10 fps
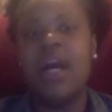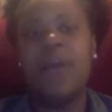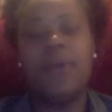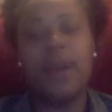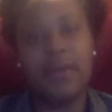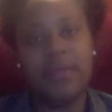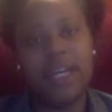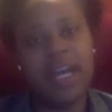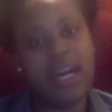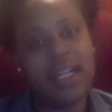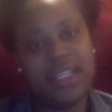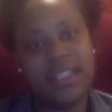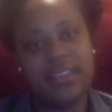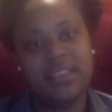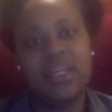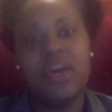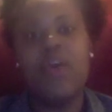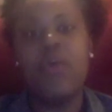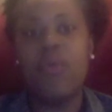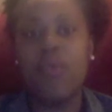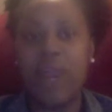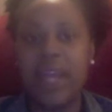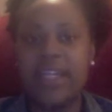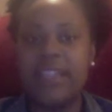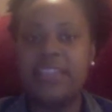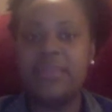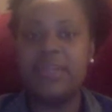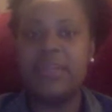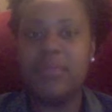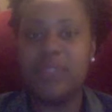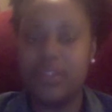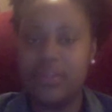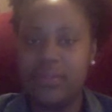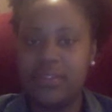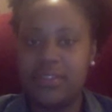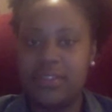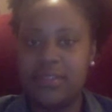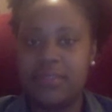a permanent audience, waiting to be amused.